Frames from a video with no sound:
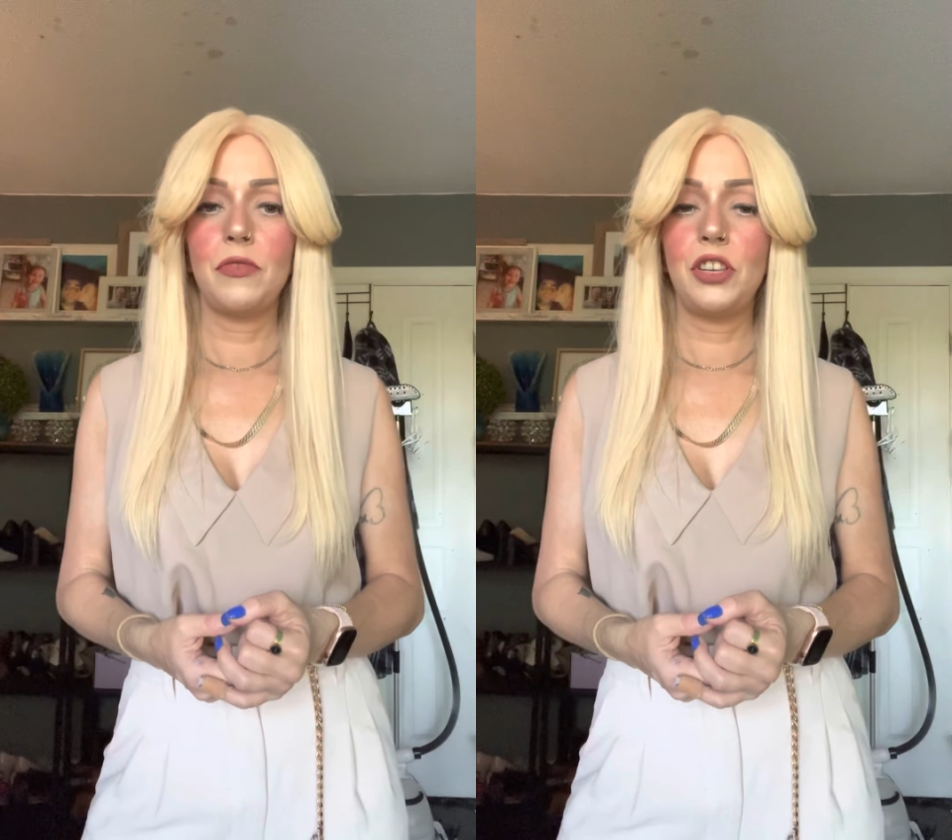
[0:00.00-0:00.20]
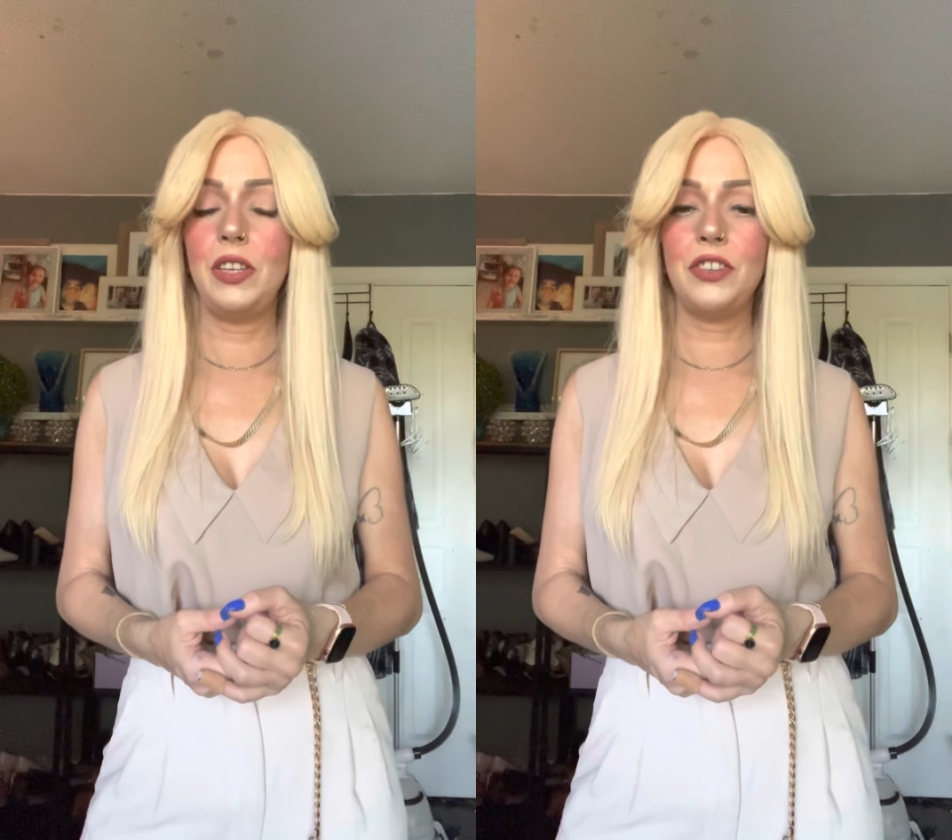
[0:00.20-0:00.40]

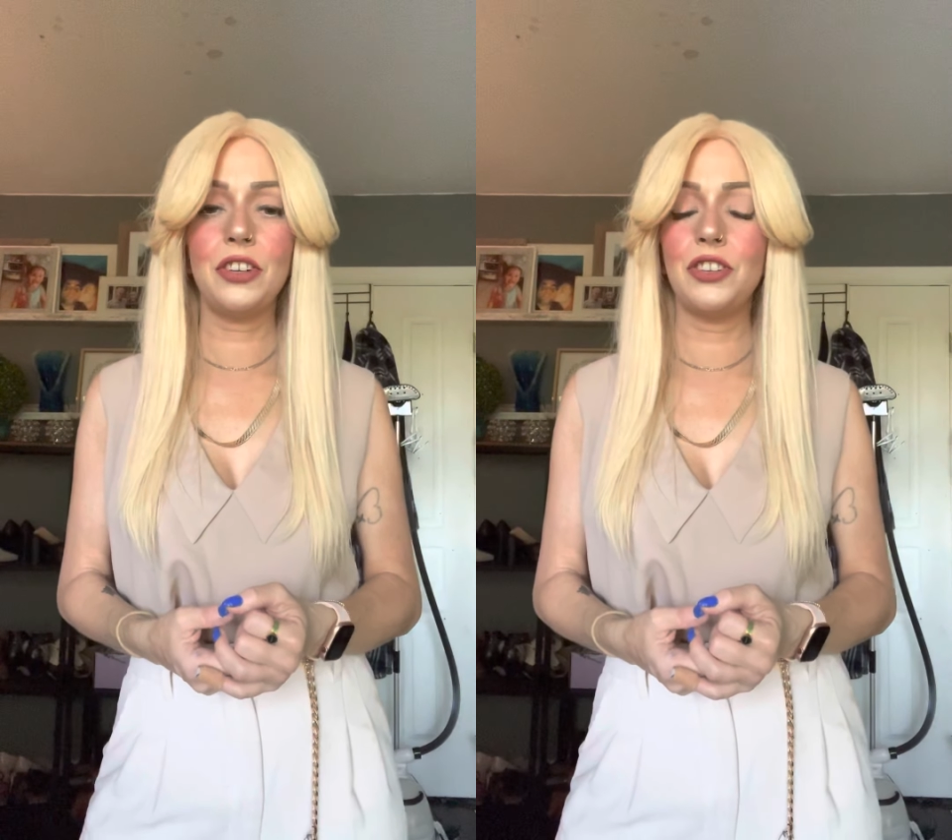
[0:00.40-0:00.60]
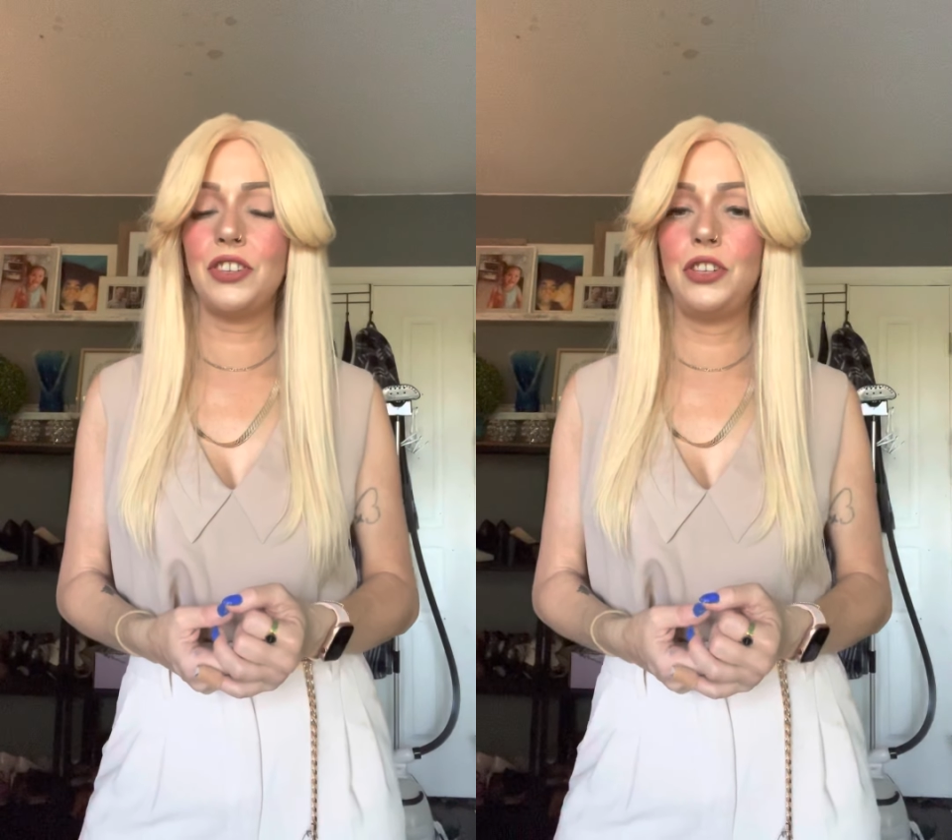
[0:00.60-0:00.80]
these are
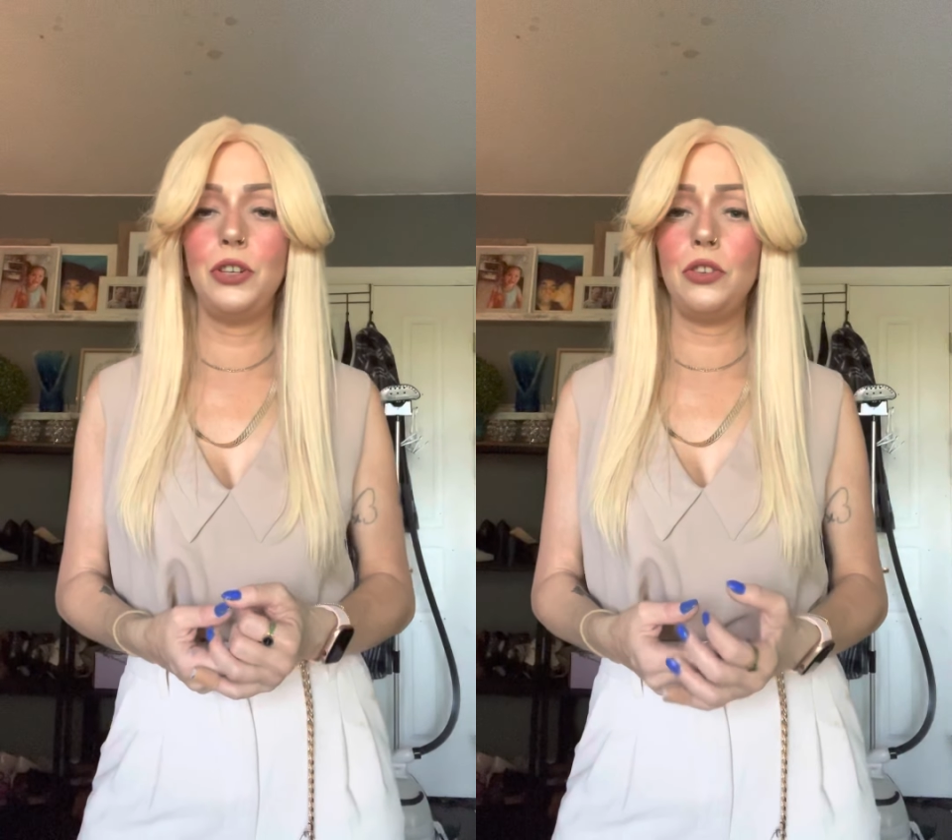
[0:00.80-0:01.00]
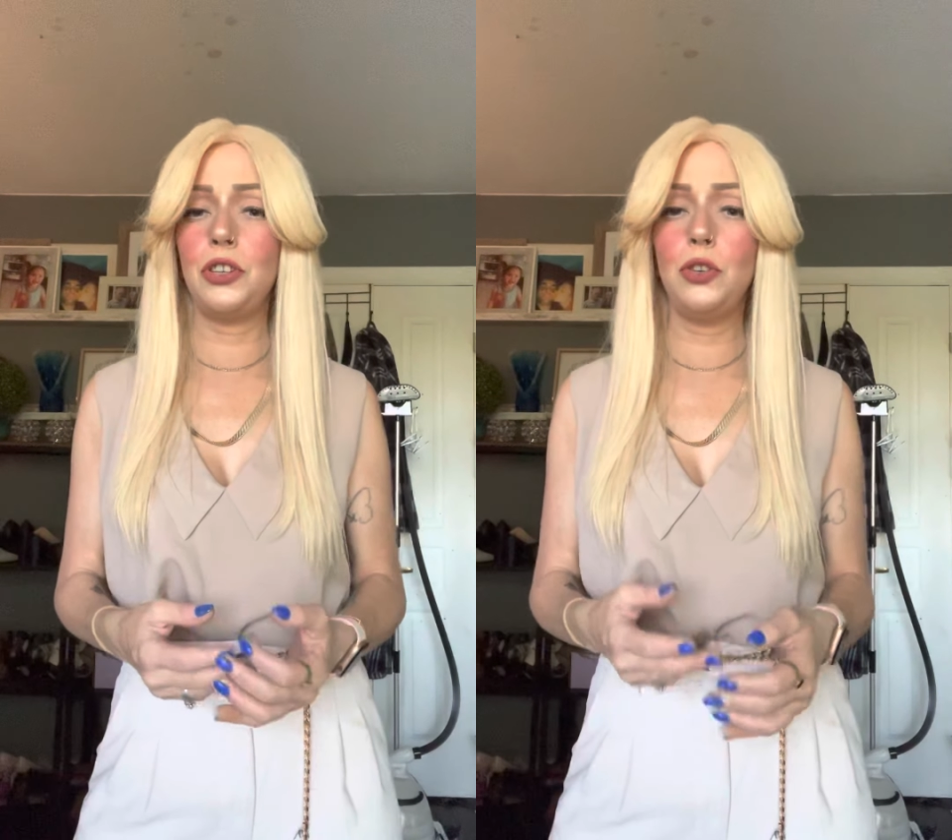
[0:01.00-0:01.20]
just
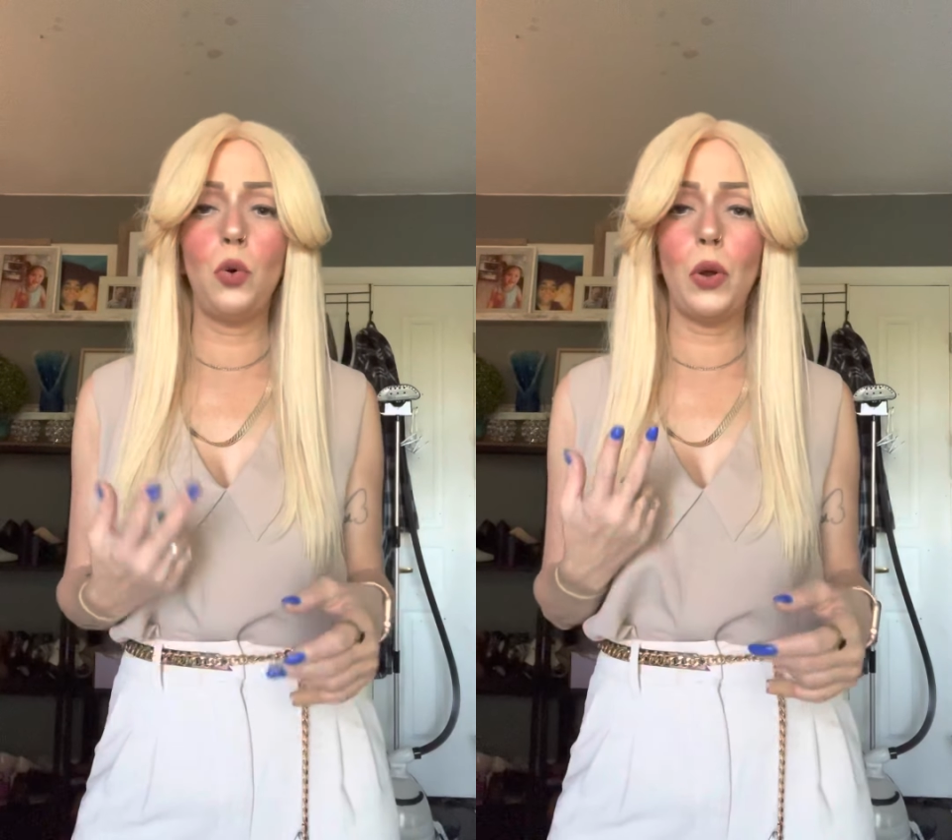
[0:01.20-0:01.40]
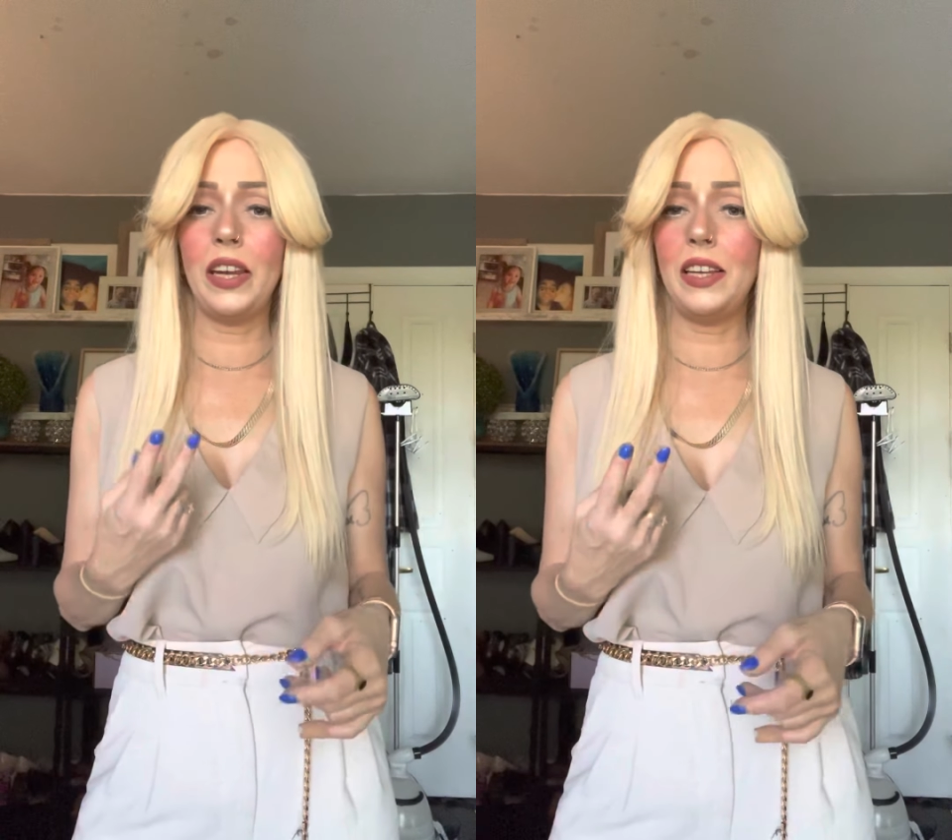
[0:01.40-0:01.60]
two quick